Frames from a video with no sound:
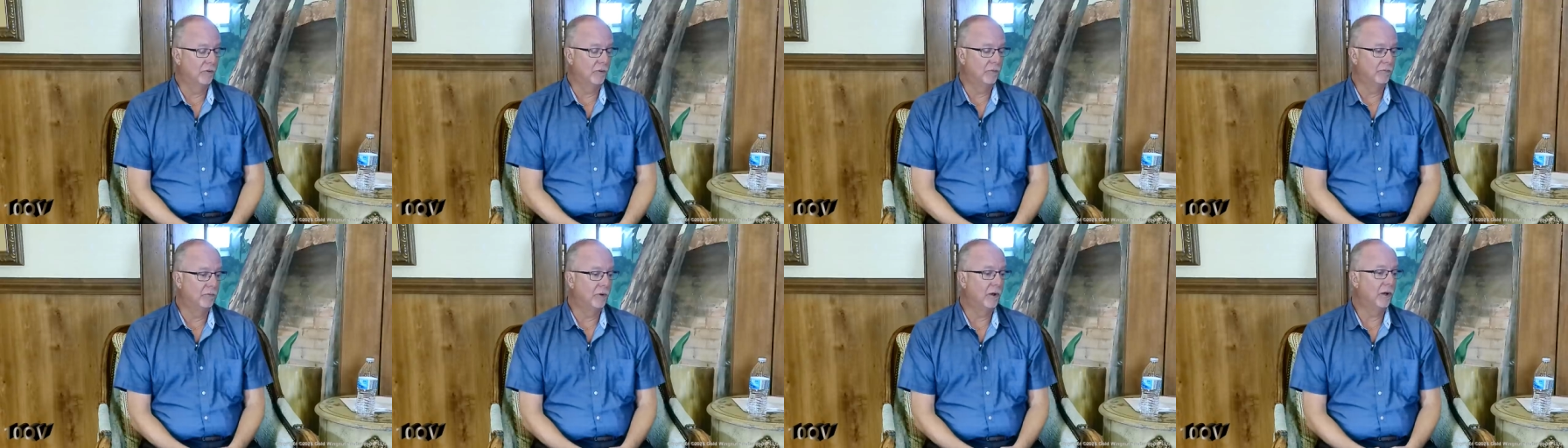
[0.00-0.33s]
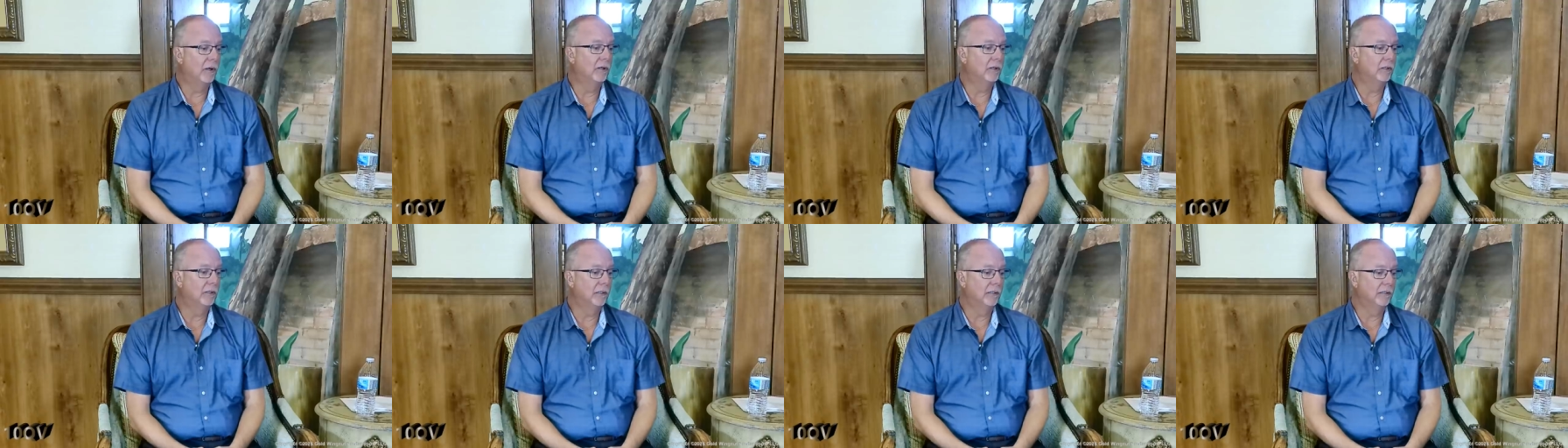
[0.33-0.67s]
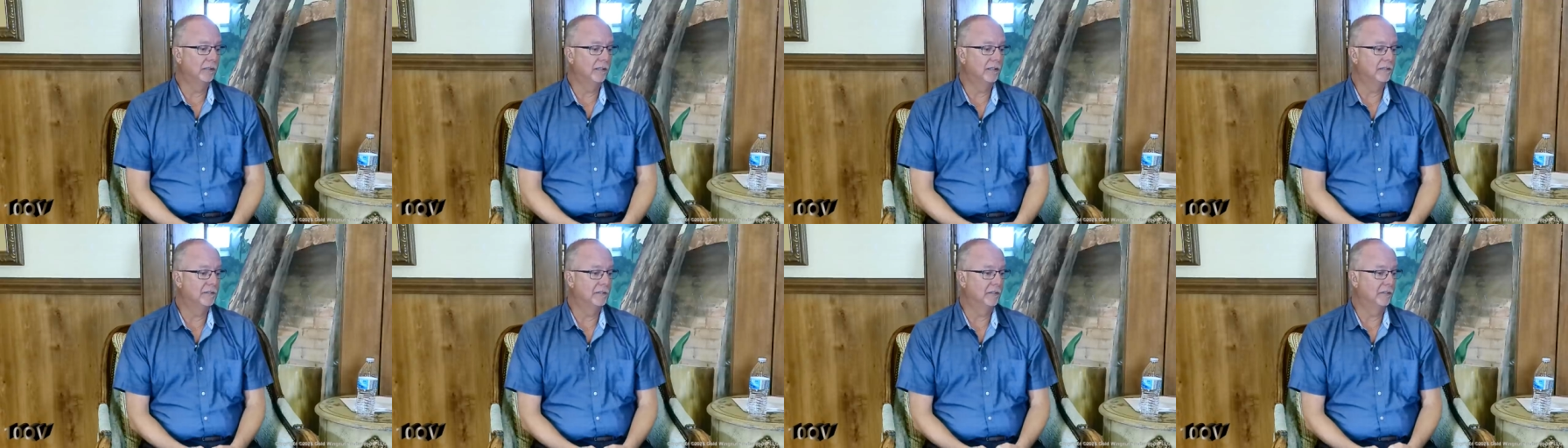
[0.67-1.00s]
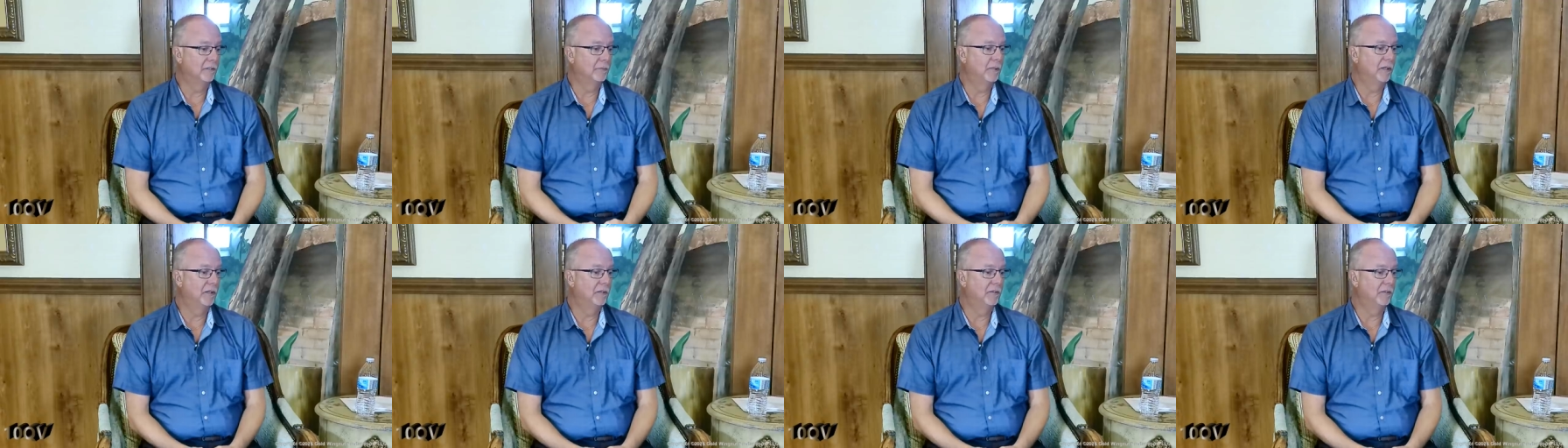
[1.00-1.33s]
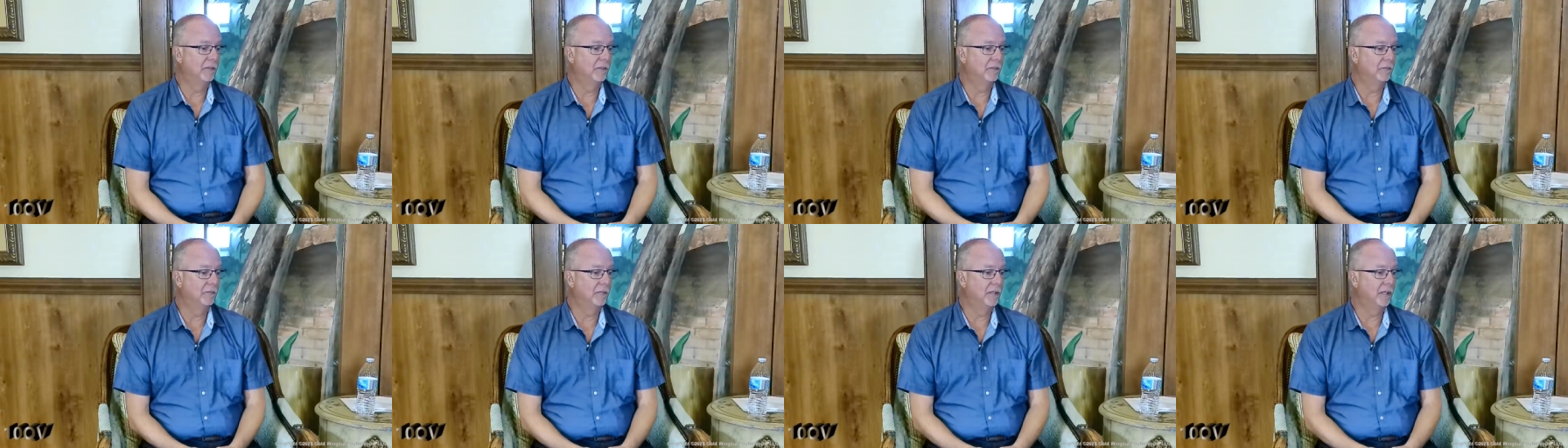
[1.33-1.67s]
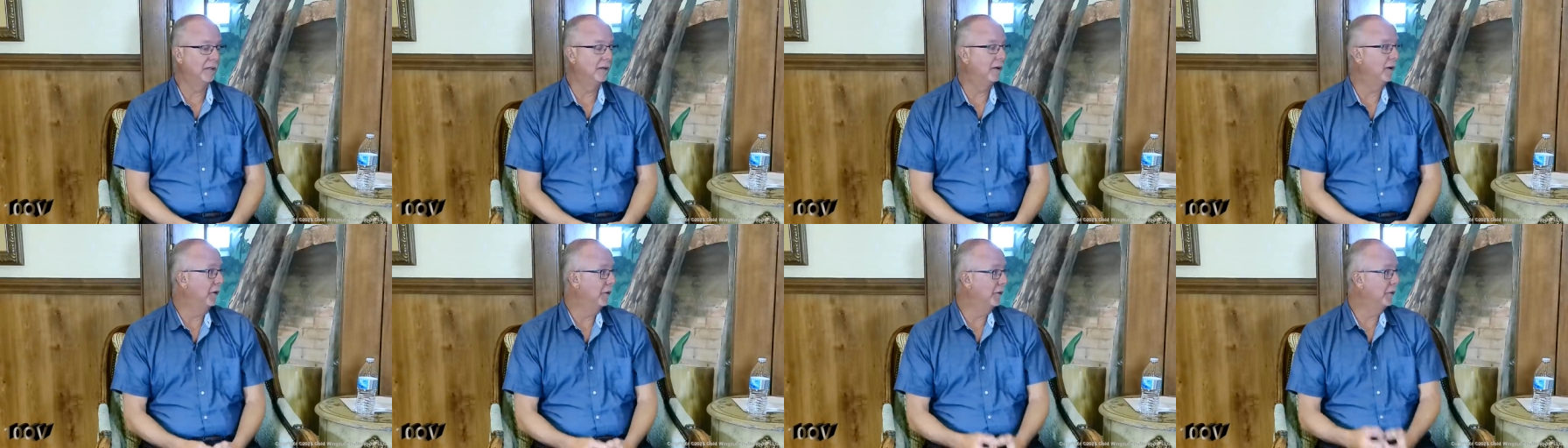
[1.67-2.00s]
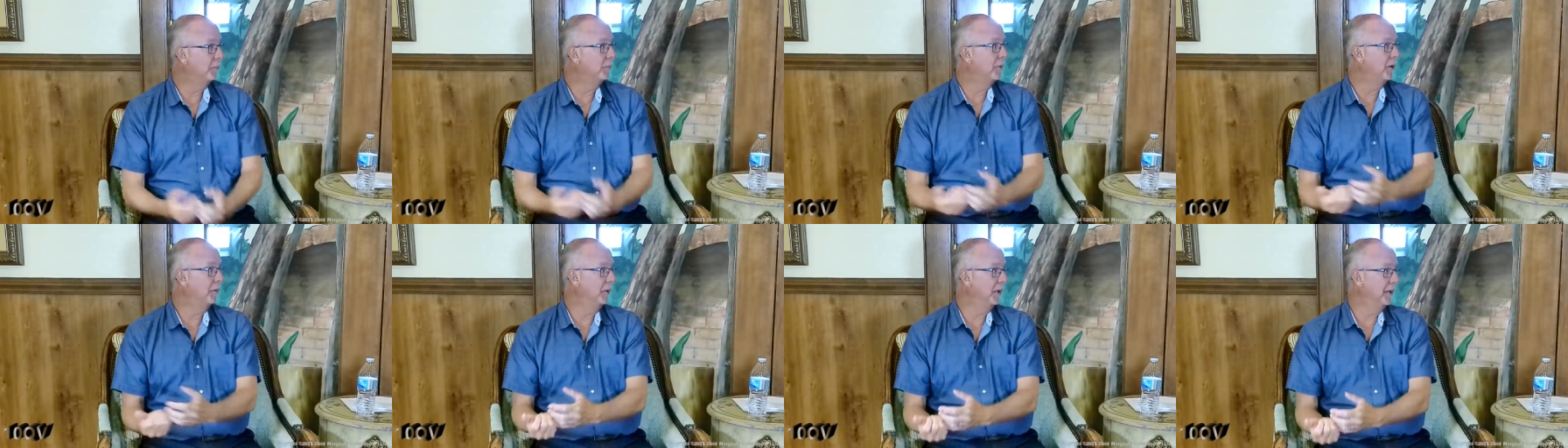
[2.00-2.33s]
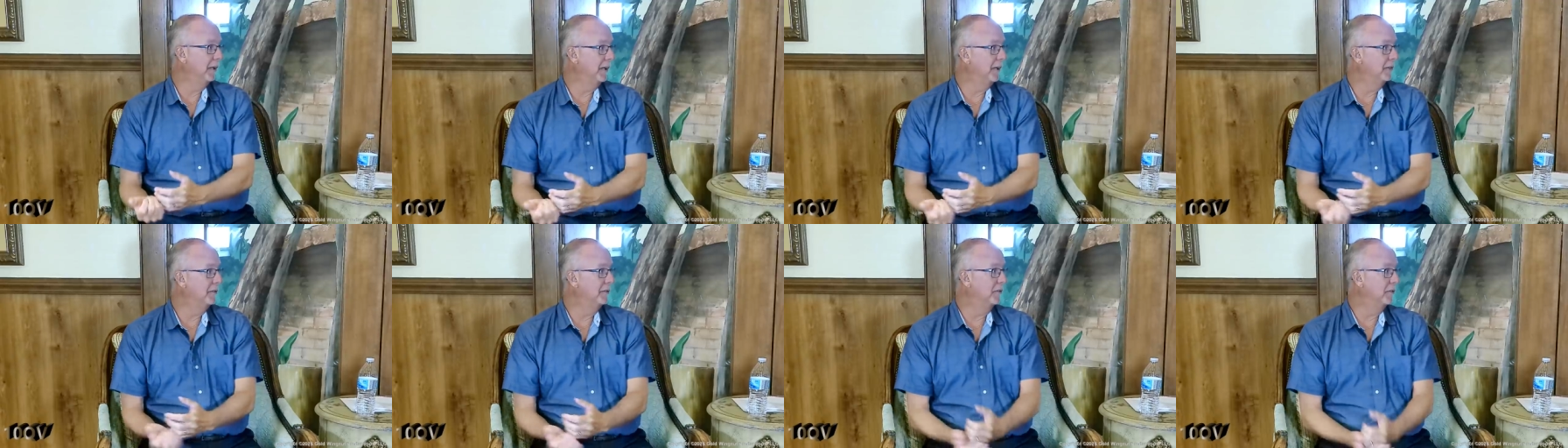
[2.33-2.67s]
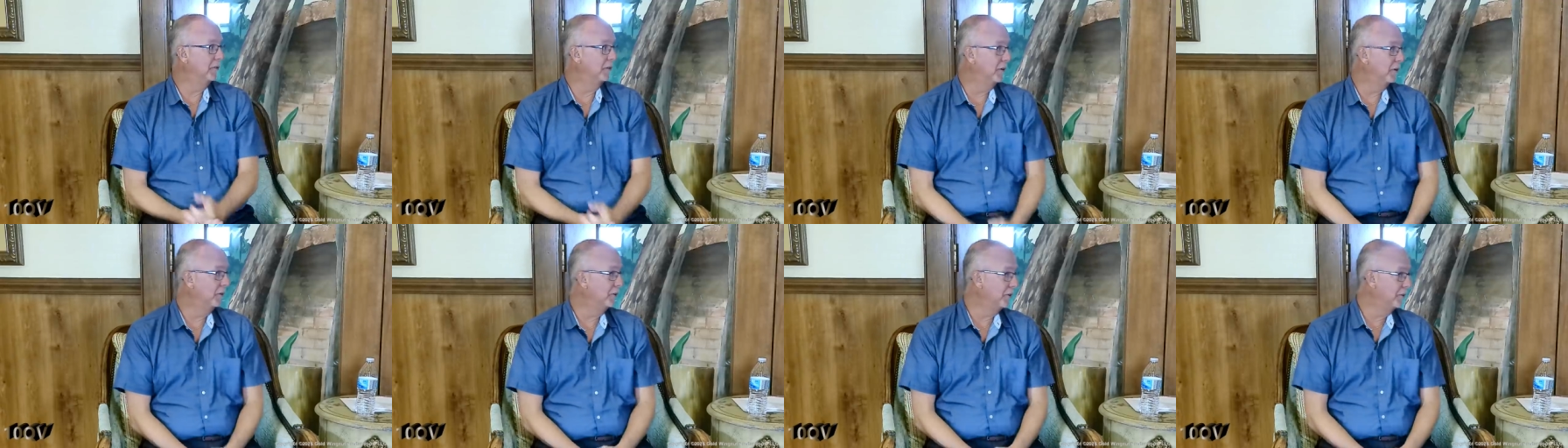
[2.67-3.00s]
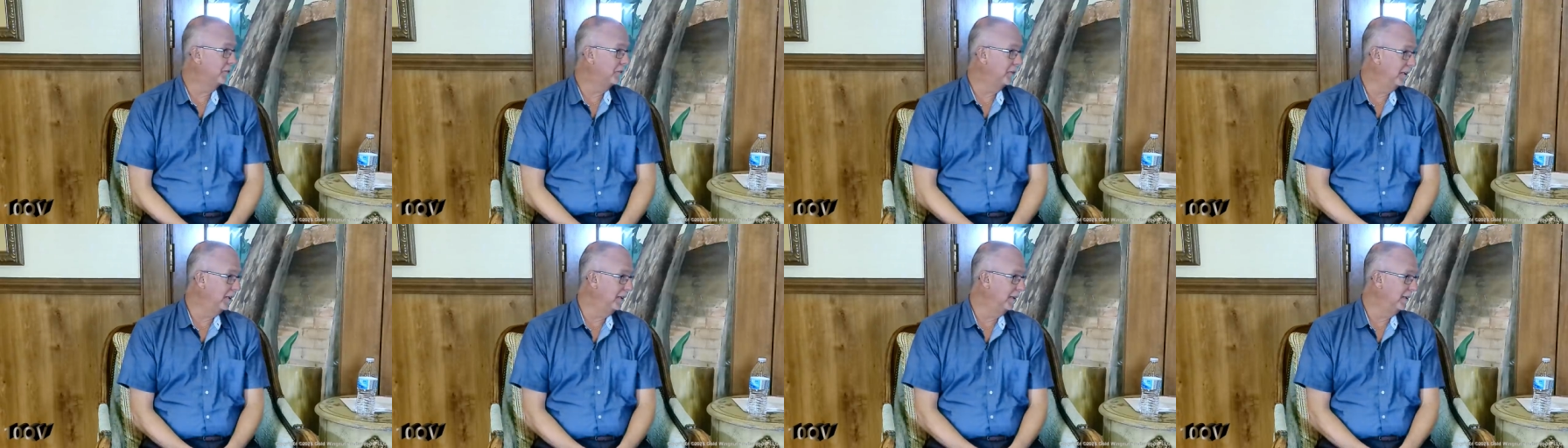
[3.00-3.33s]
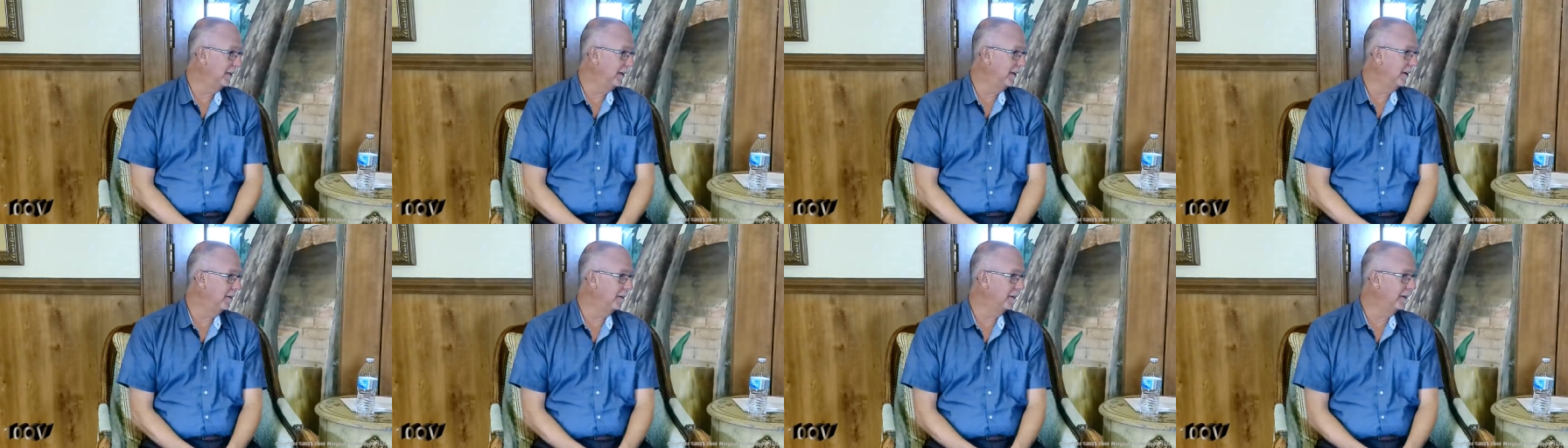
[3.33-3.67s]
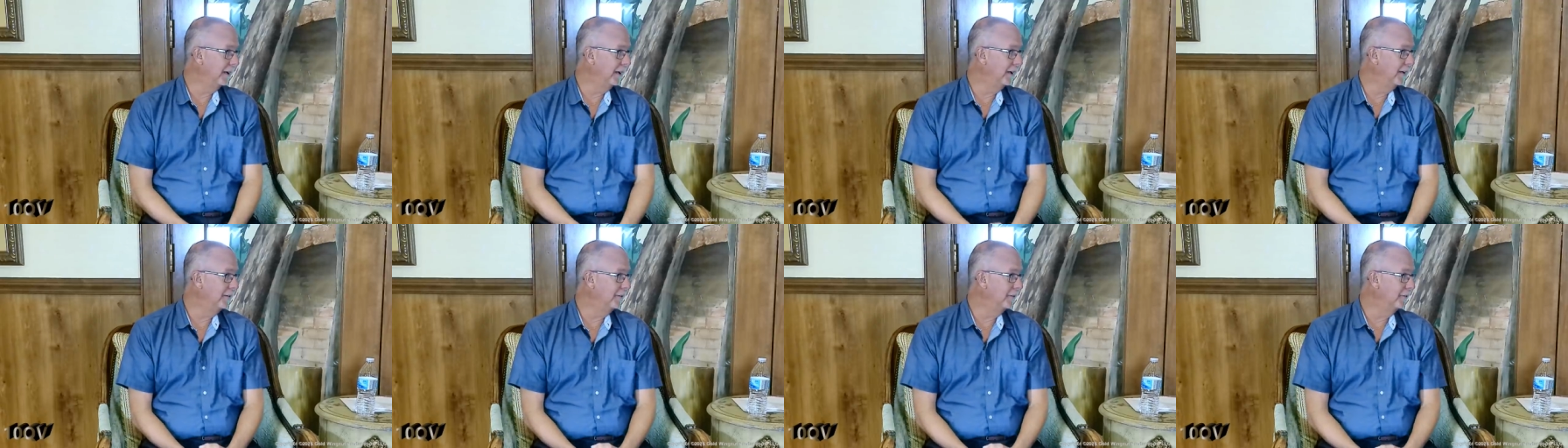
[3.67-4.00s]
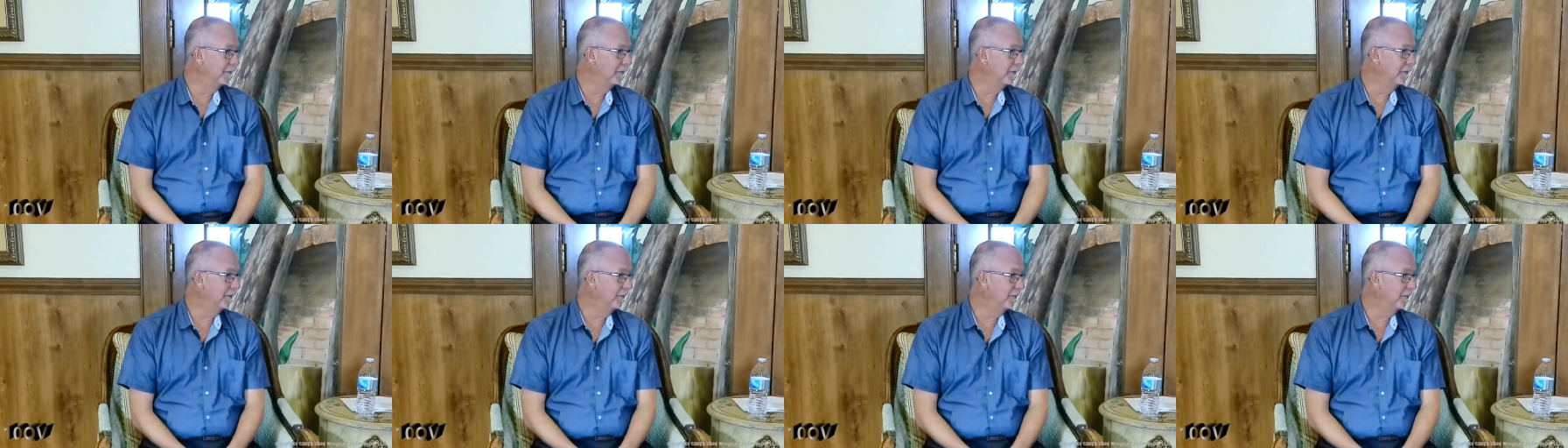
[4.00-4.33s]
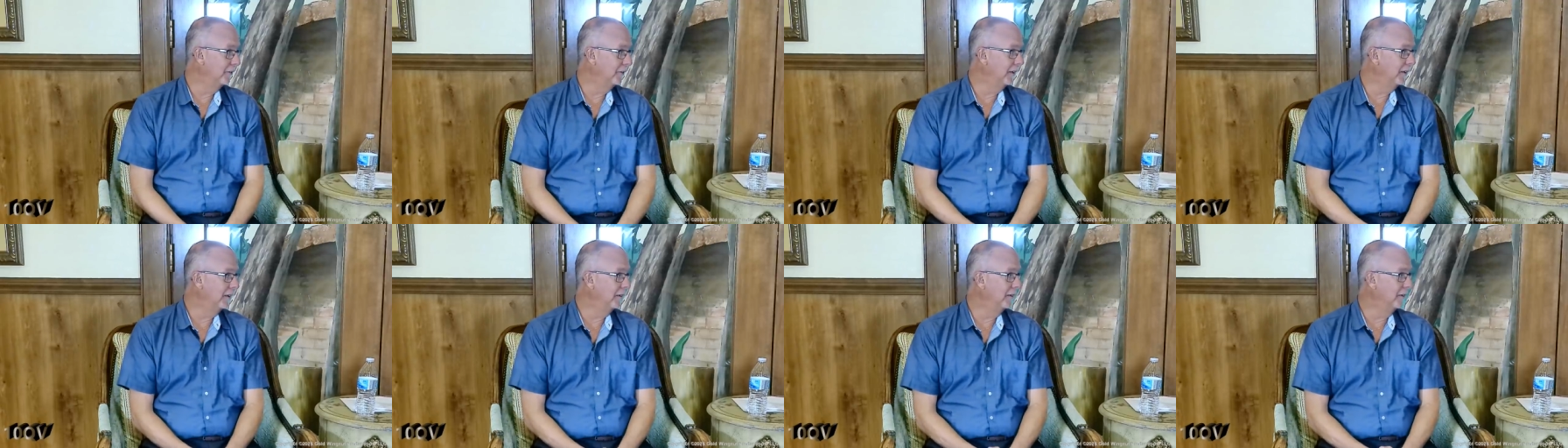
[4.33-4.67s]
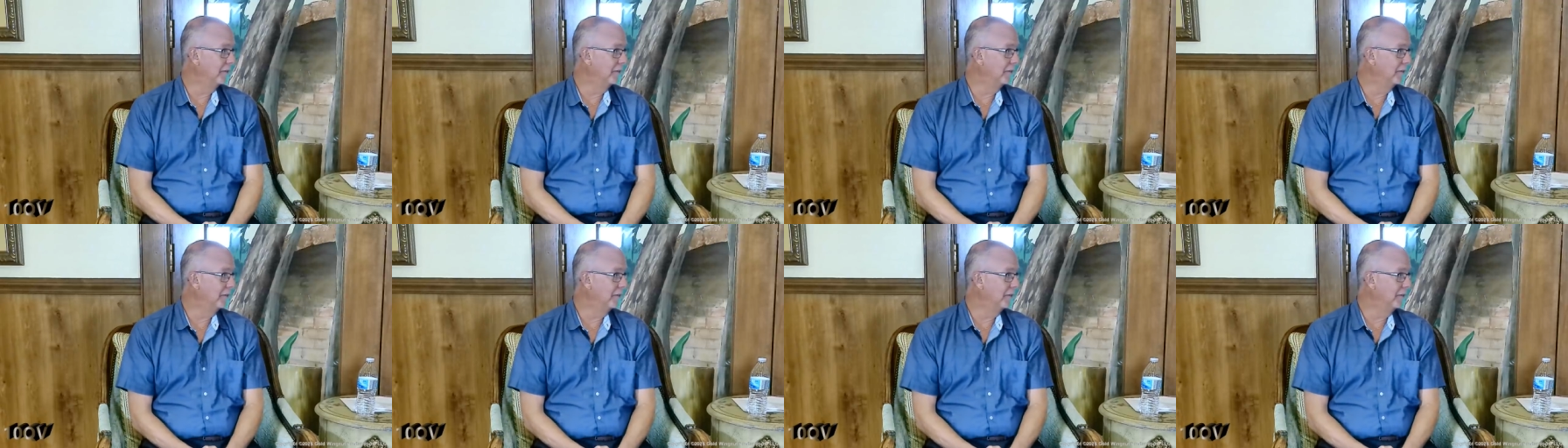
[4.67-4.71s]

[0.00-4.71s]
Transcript: far less expensive than other publications and other city and county agencies in the